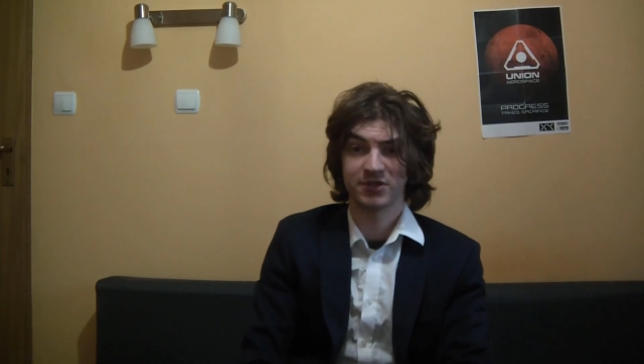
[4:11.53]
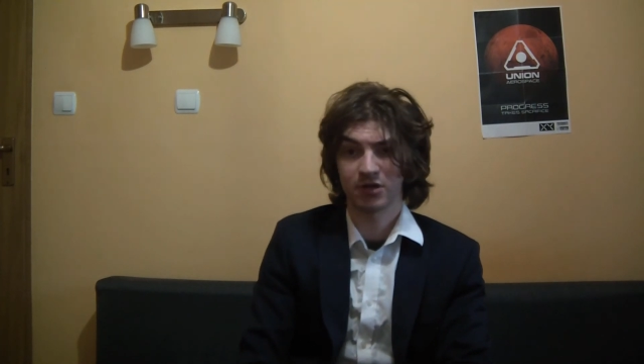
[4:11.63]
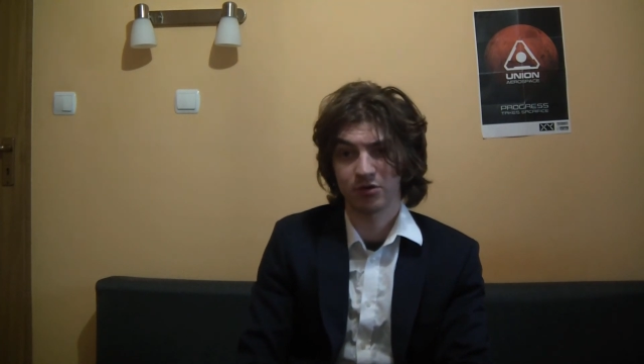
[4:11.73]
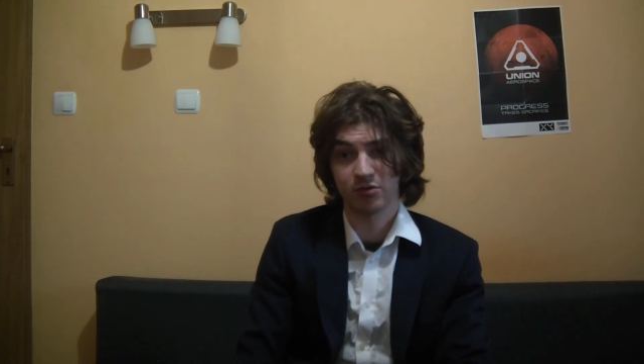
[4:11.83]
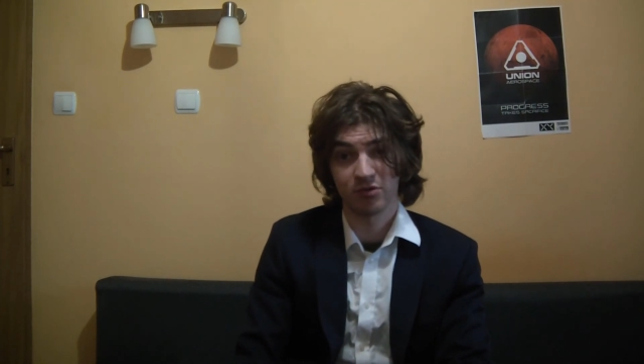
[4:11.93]

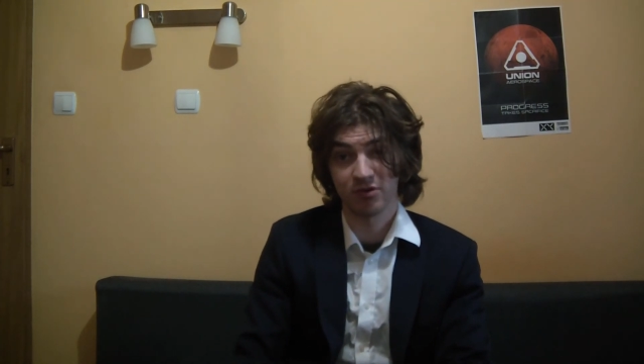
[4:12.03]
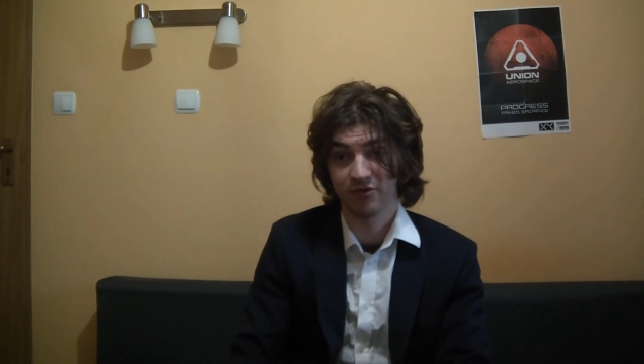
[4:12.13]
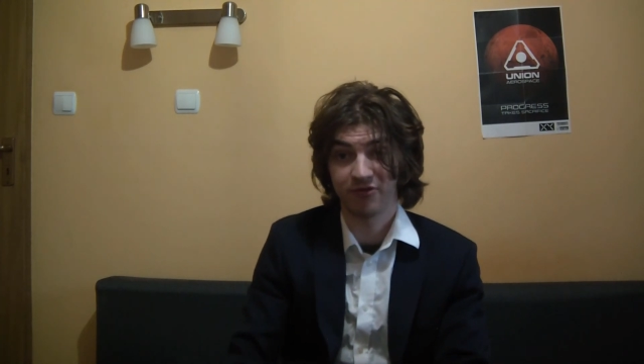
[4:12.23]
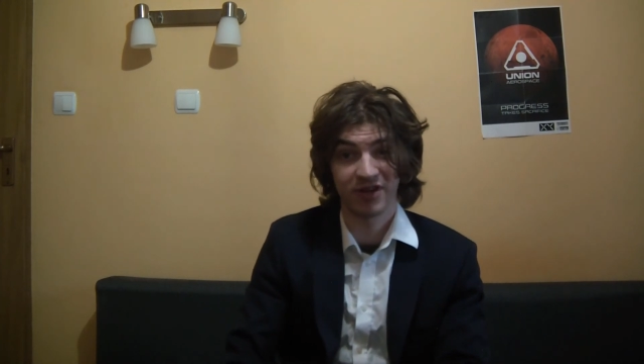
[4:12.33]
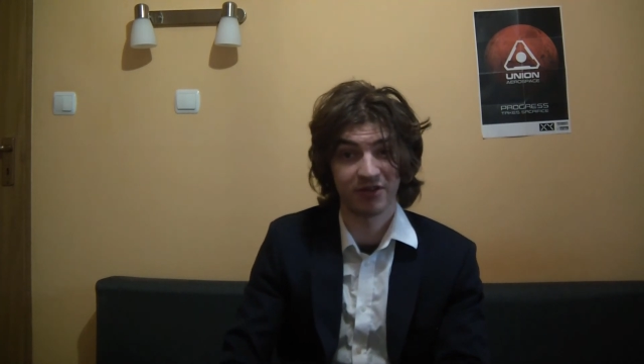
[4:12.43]
so
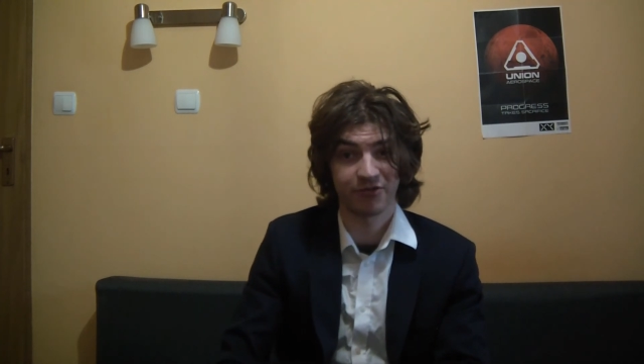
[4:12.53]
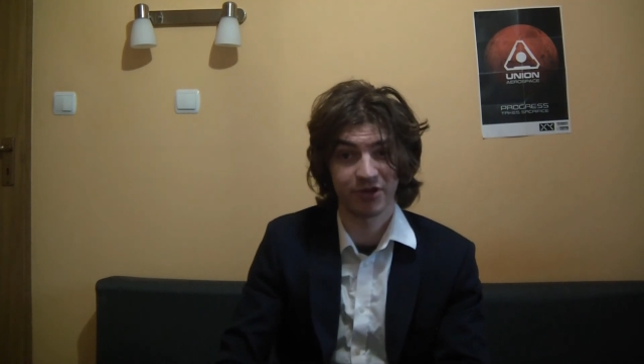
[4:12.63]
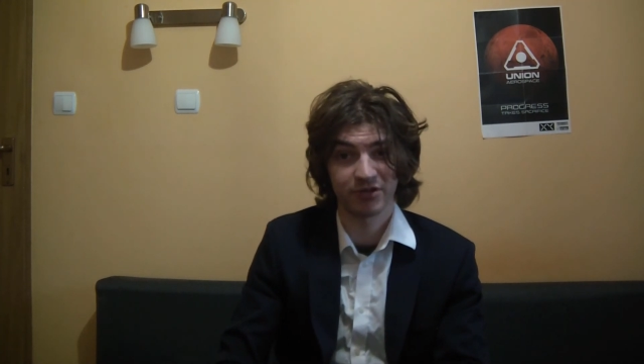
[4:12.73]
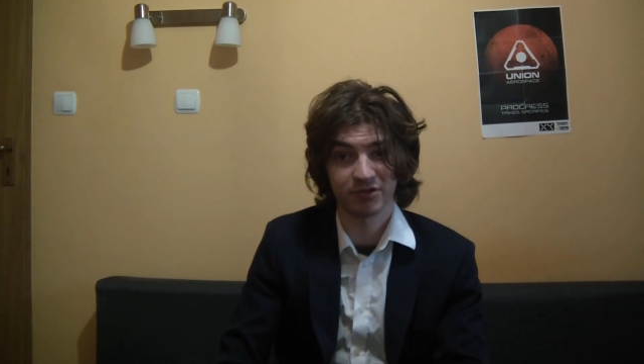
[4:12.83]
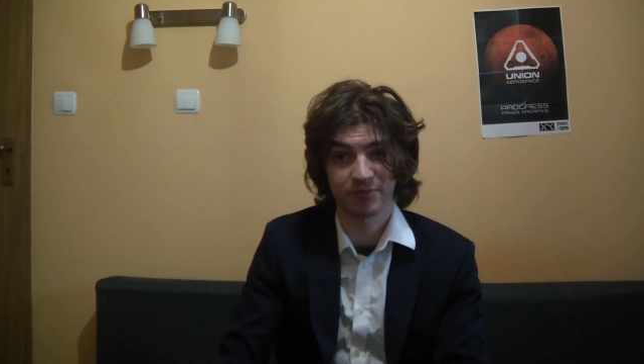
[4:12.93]
feel
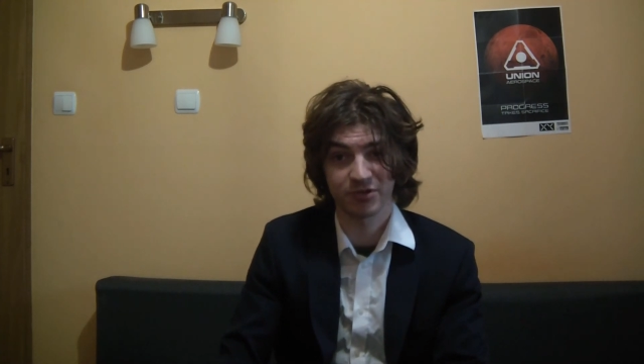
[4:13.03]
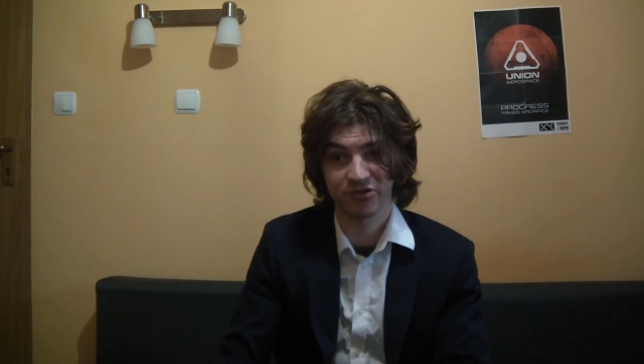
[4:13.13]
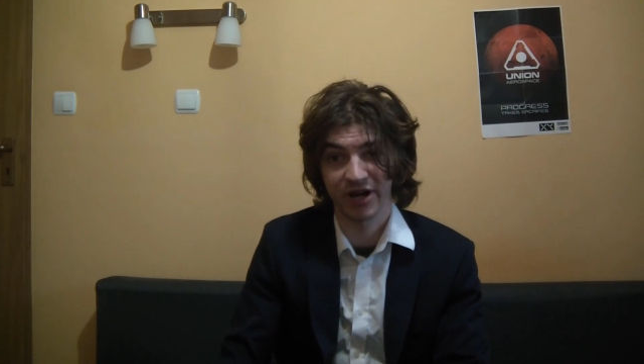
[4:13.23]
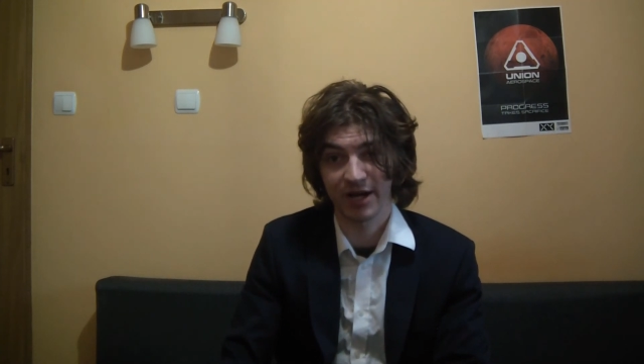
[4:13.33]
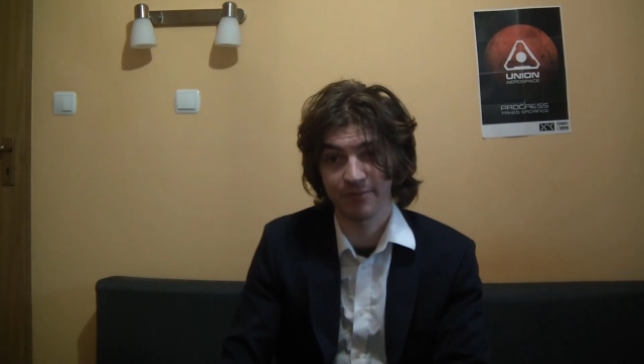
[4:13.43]
free to
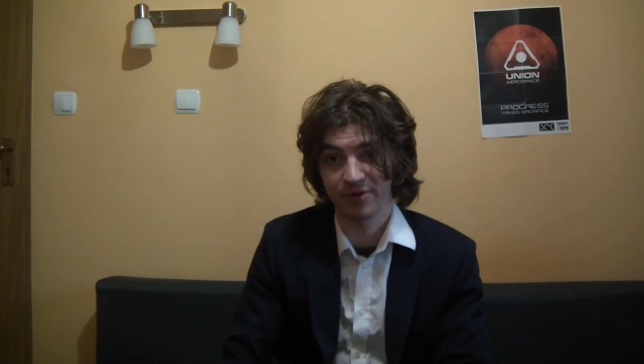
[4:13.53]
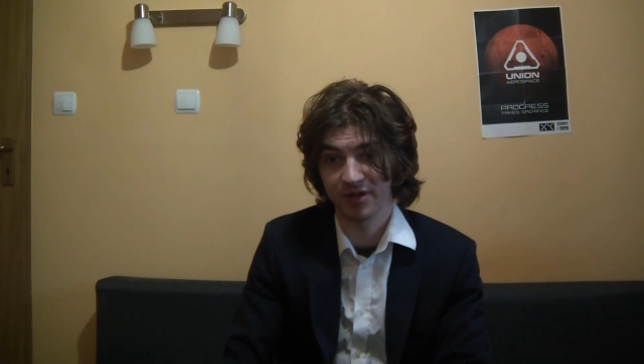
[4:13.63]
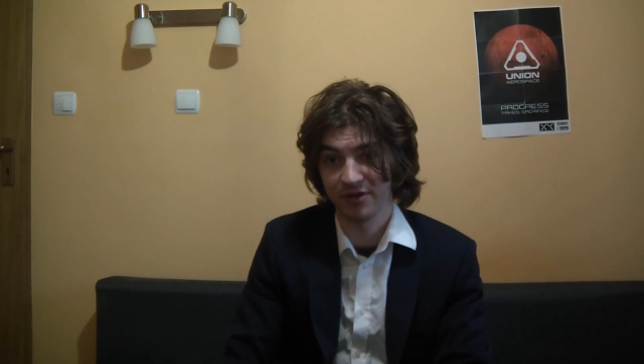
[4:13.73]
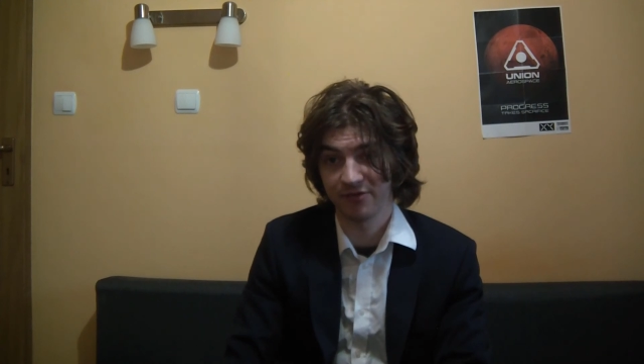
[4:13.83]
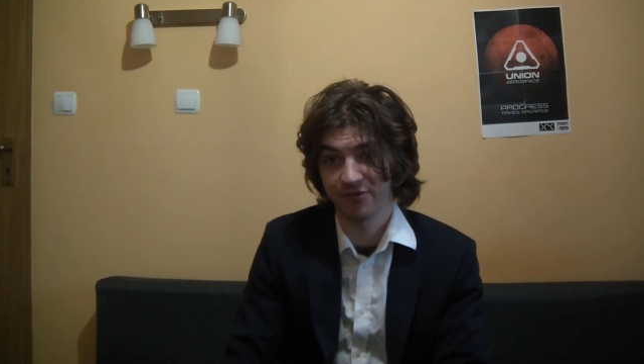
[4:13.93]
subscribe
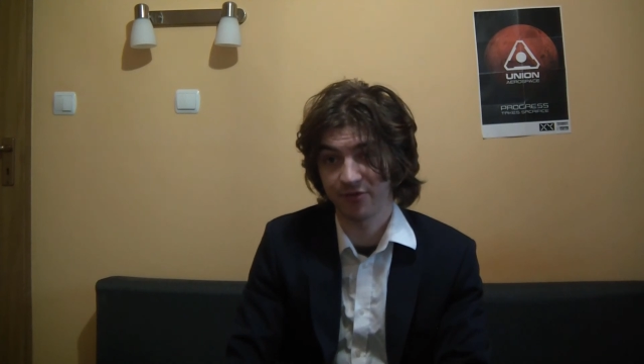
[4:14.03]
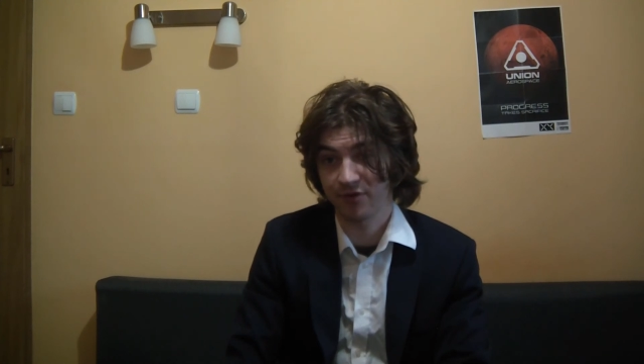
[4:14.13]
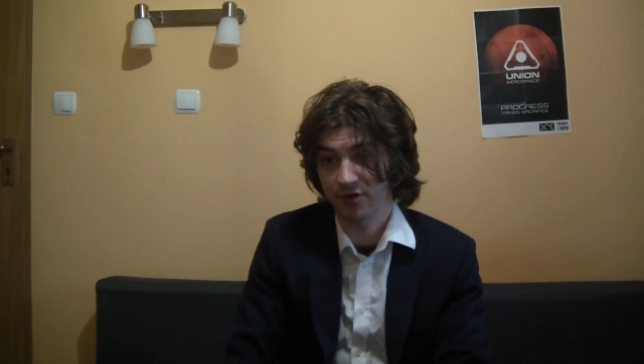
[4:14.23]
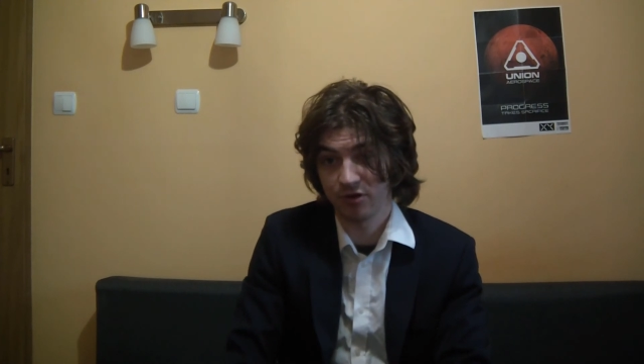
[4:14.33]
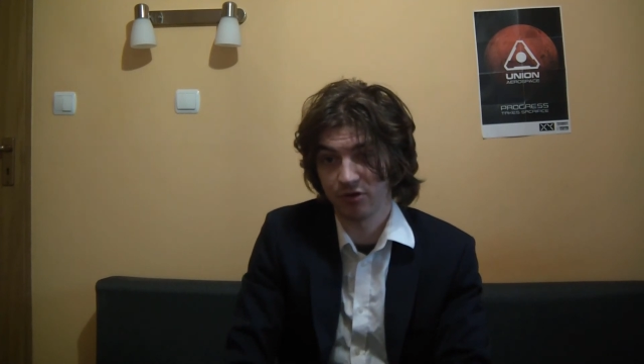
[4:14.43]
if
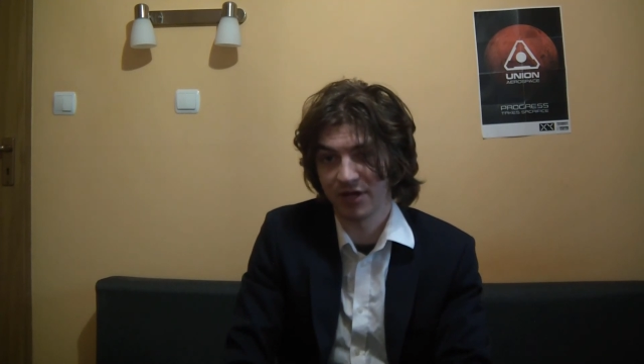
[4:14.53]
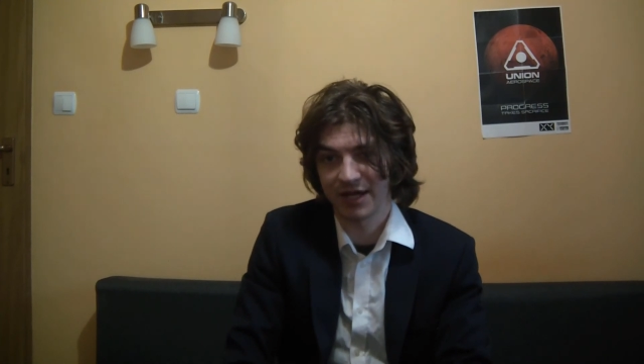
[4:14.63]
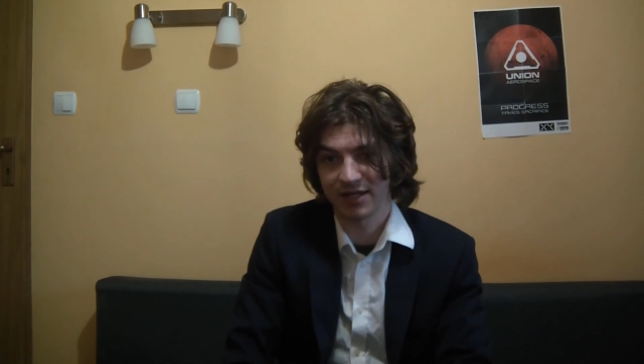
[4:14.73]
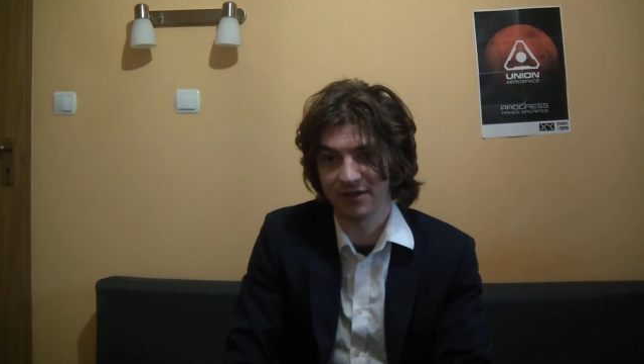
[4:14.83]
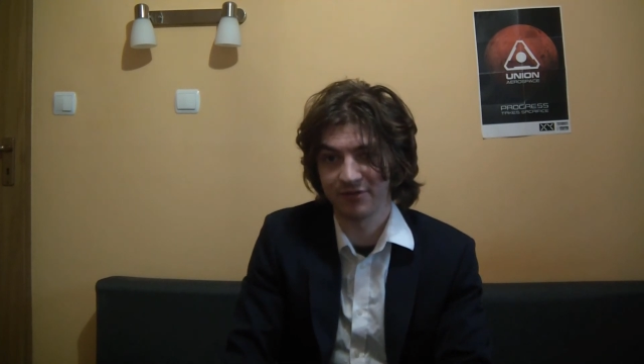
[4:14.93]
you
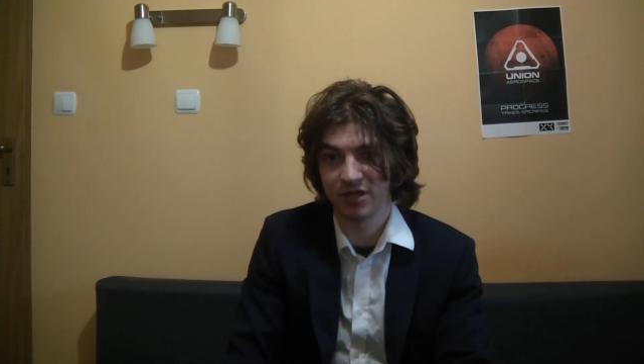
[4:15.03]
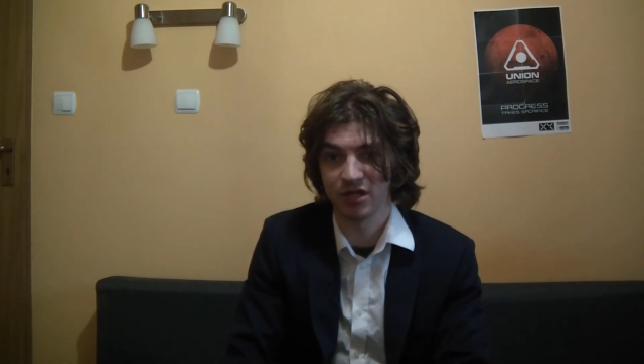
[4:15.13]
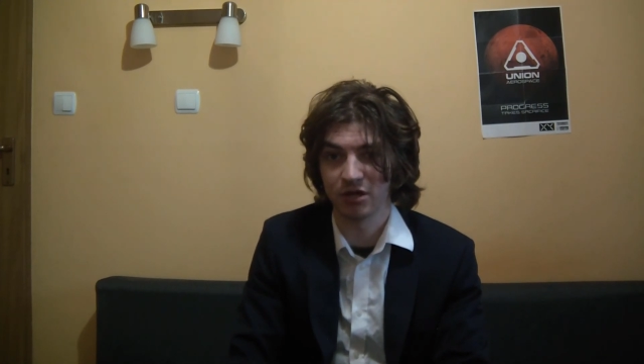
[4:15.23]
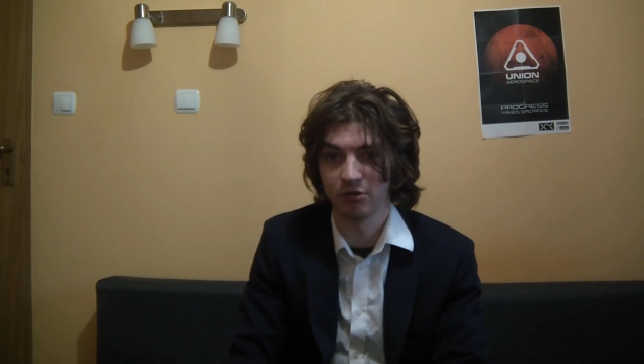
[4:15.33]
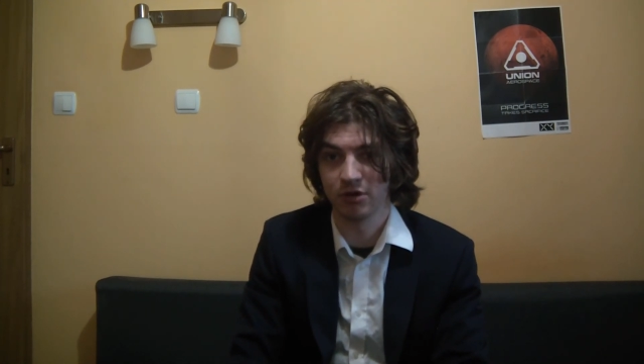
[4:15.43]
like the
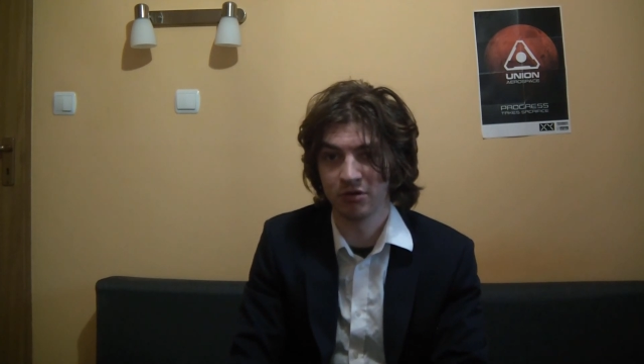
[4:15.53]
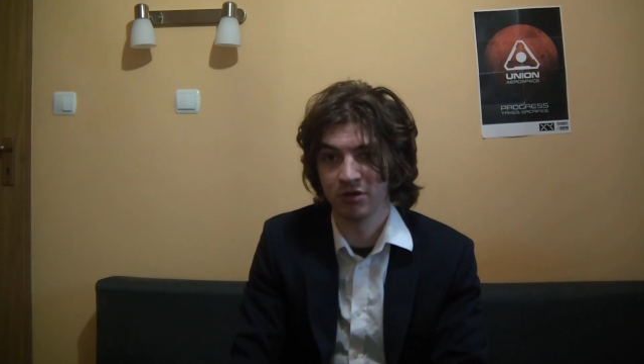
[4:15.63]
video.